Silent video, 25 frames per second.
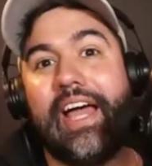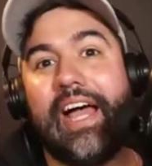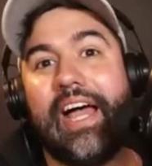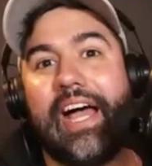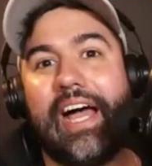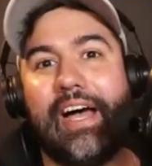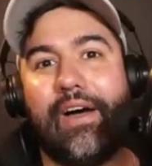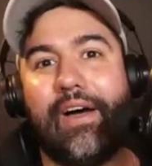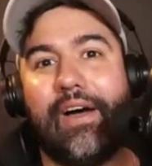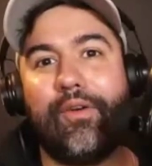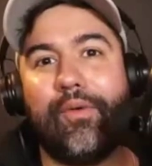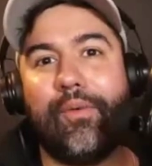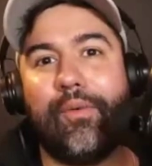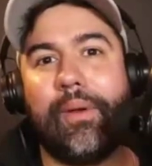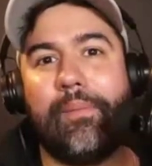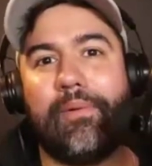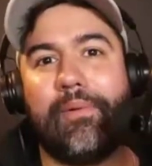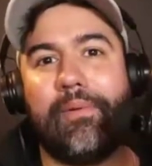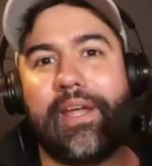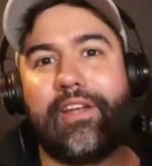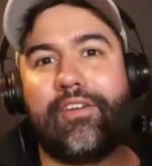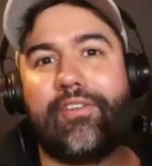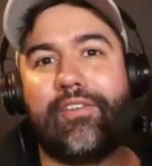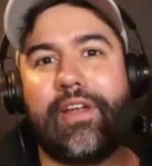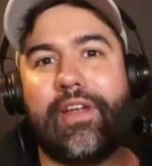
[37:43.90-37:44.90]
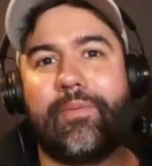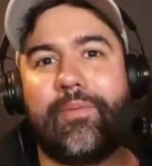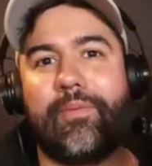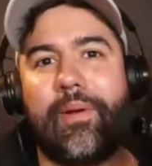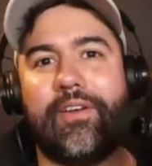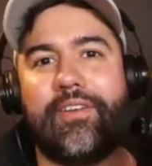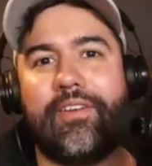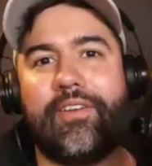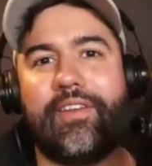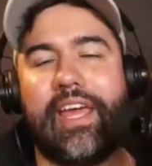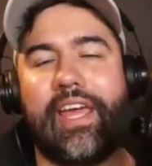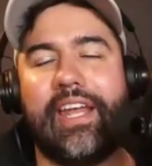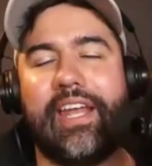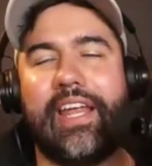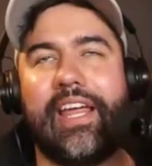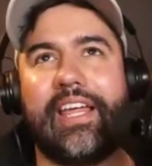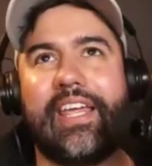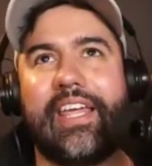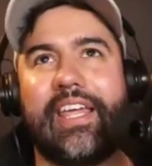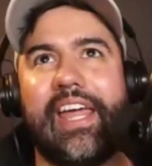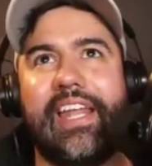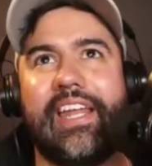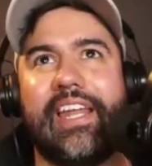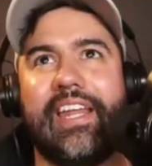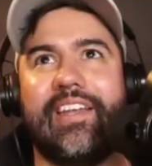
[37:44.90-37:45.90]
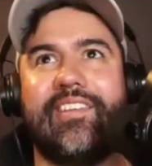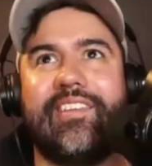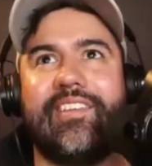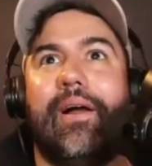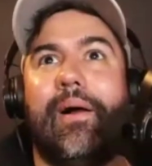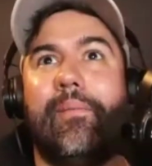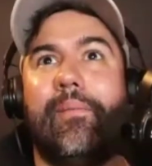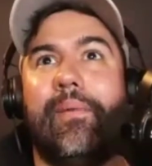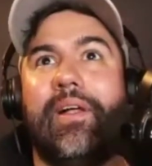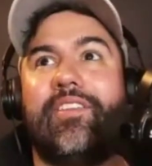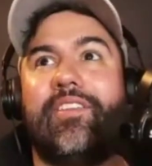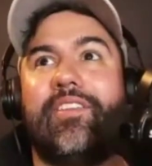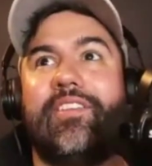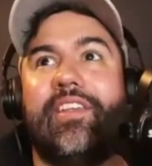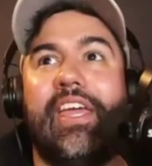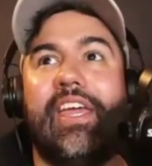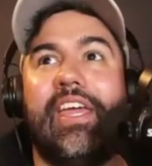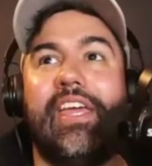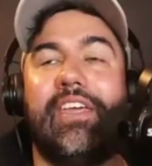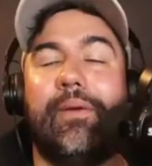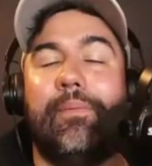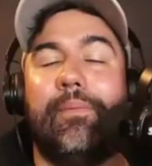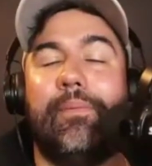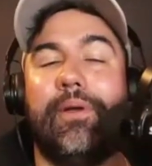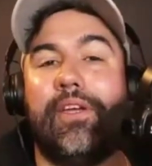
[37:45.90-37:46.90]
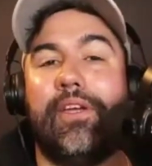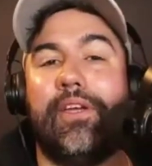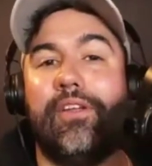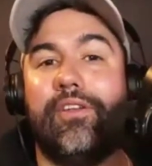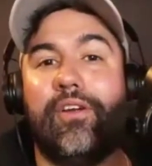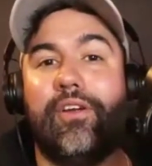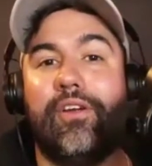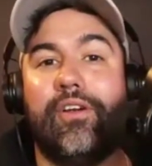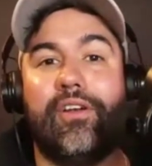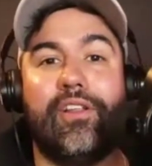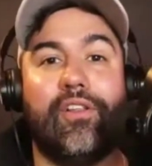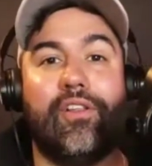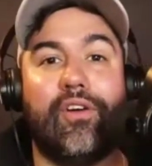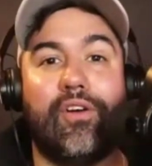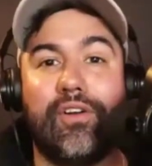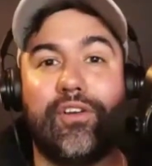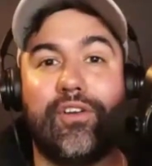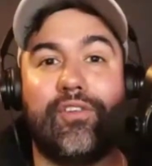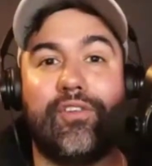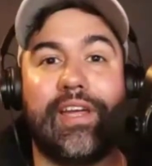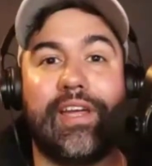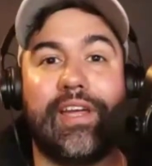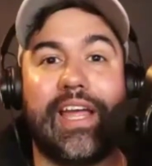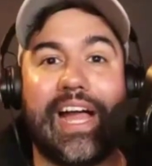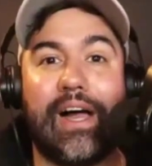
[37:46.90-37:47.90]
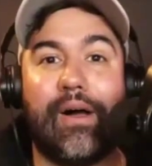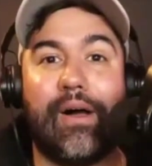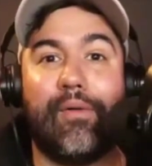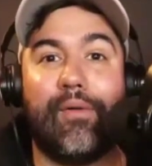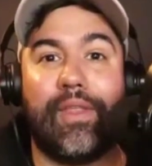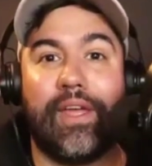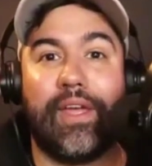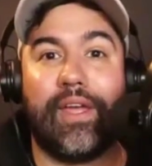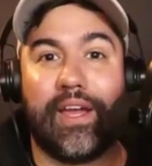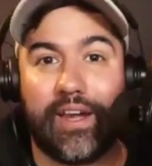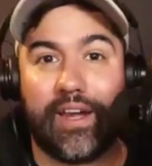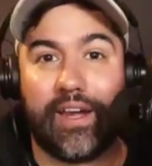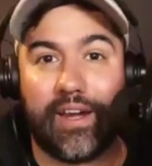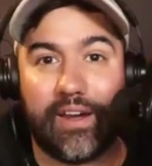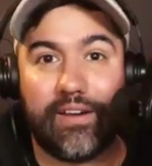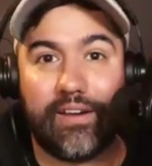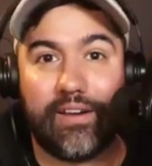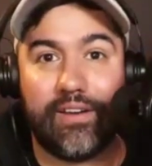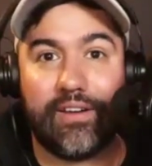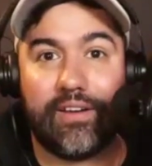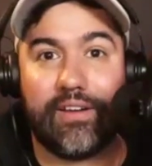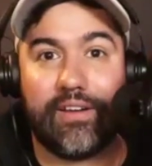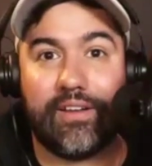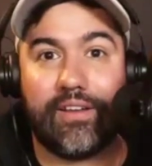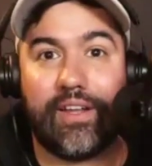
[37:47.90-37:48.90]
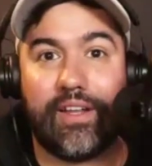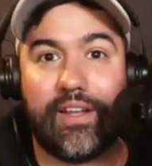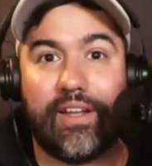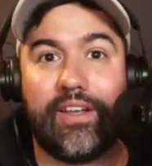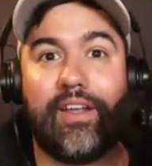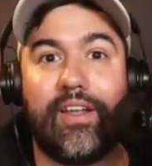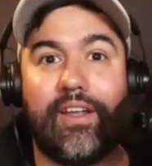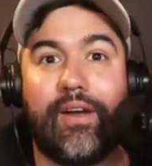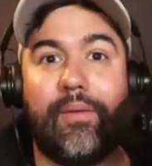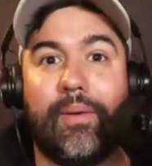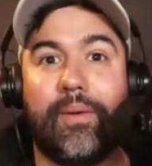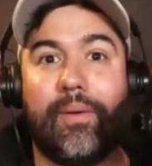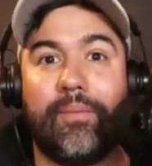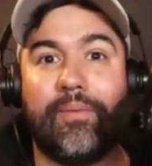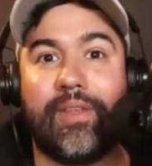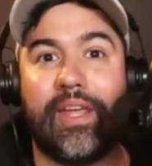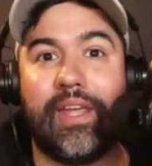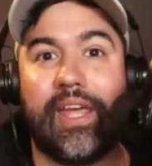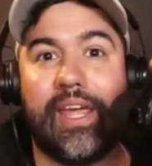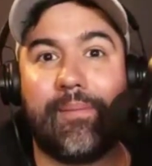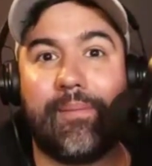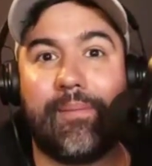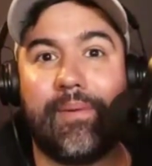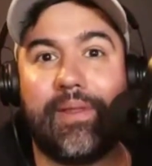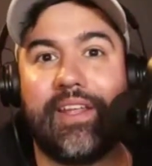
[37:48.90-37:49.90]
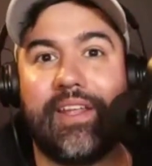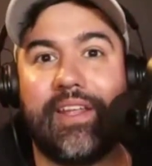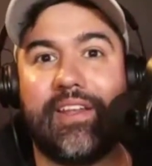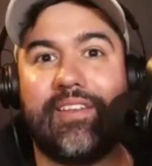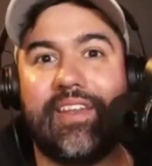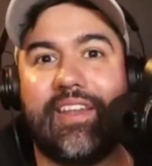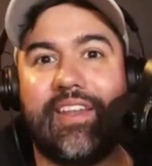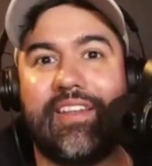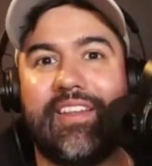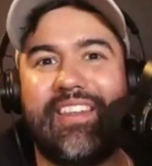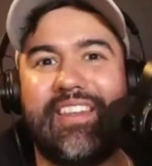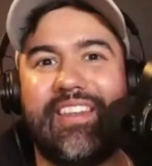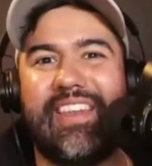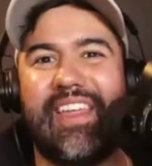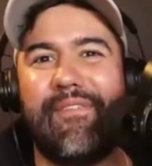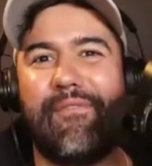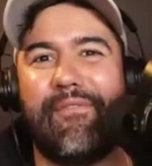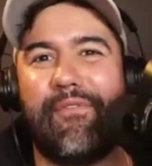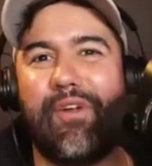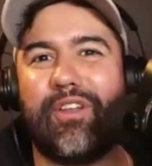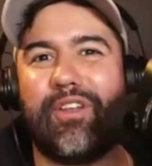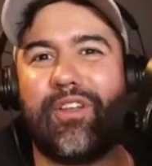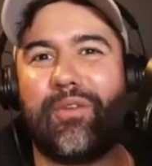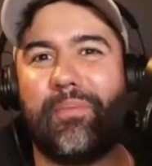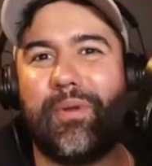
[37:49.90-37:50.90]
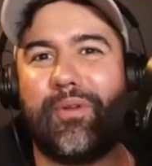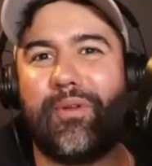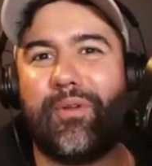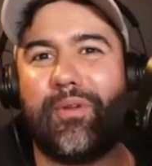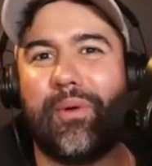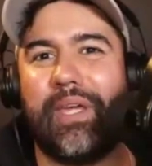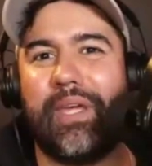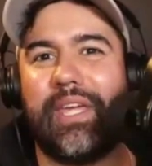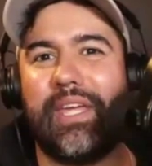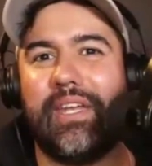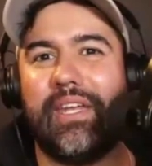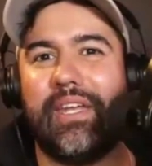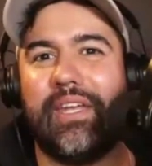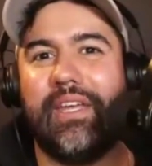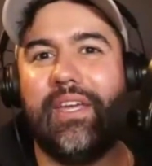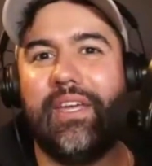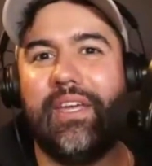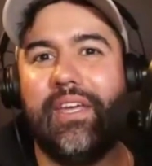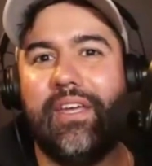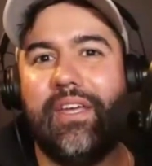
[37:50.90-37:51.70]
How do we bring transparency? And again, I'm not saying you put your dirty laundry out there. That's not what I'm saying, but there's a difference between